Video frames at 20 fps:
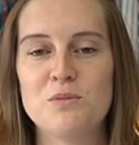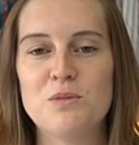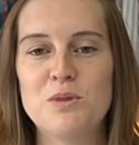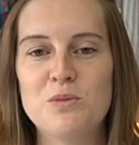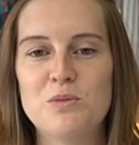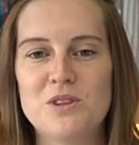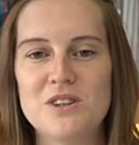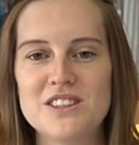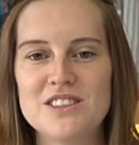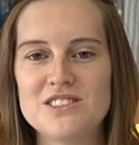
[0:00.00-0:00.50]

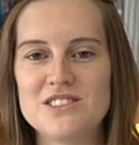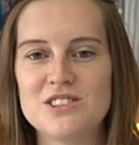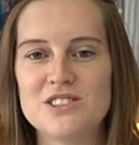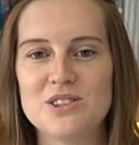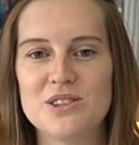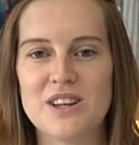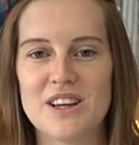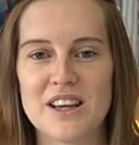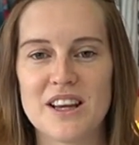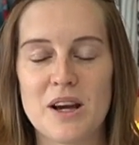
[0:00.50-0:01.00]
we wanted to
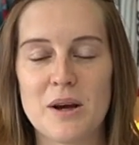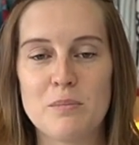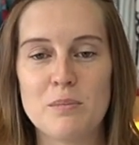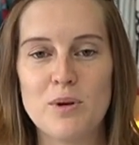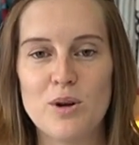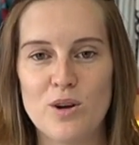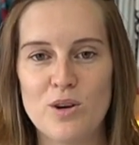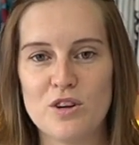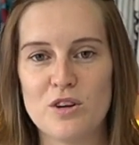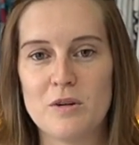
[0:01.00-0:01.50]
do like a
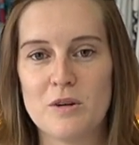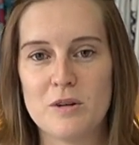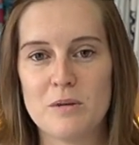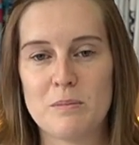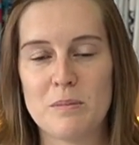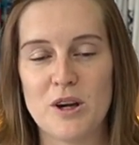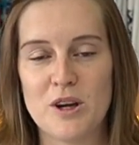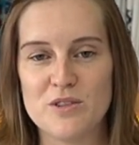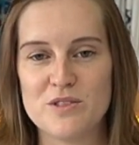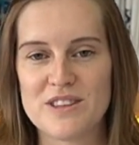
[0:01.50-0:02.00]
blog
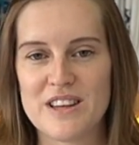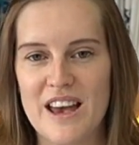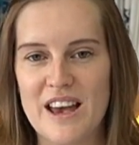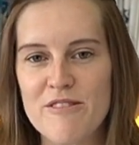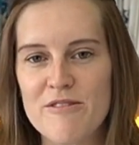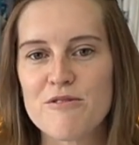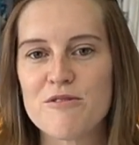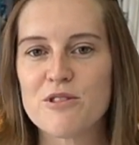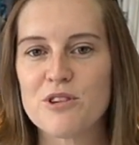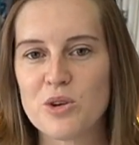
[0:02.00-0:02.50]
post
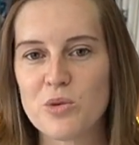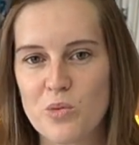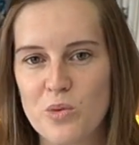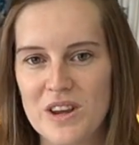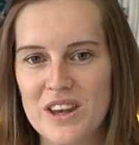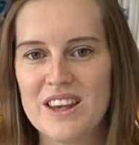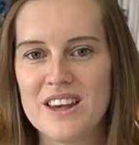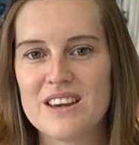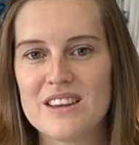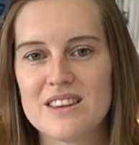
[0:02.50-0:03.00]
every
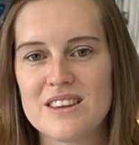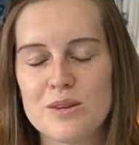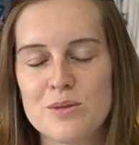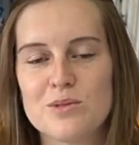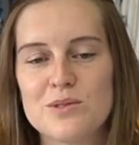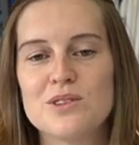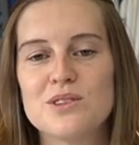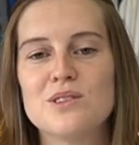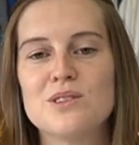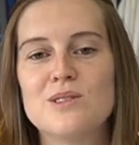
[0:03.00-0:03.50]
week
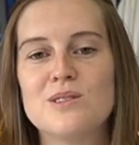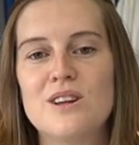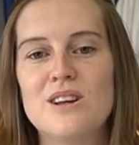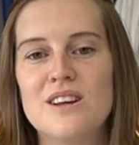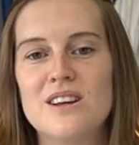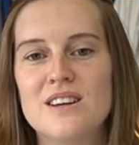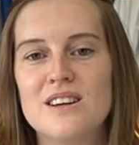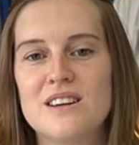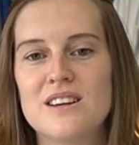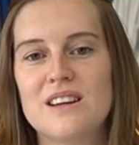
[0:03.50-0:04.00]
that will
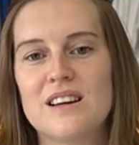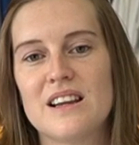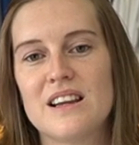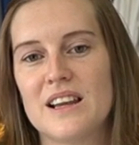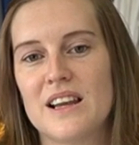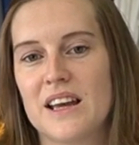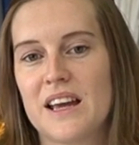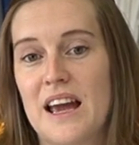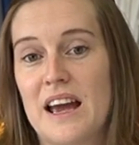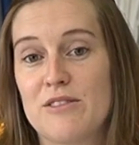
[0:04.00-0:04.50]

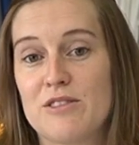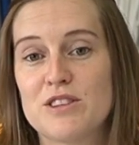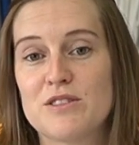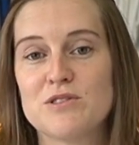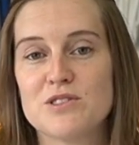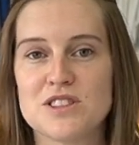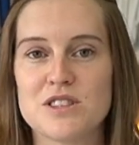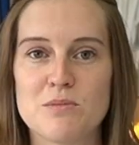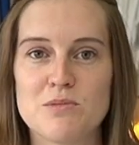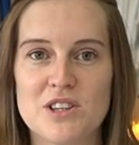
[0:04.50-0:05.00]
like have a
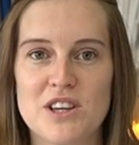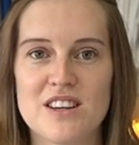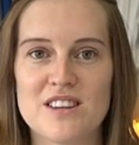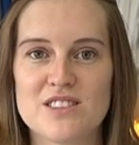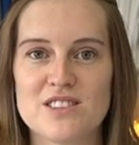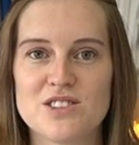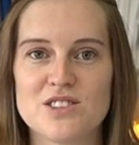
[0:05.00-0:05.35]
different subject.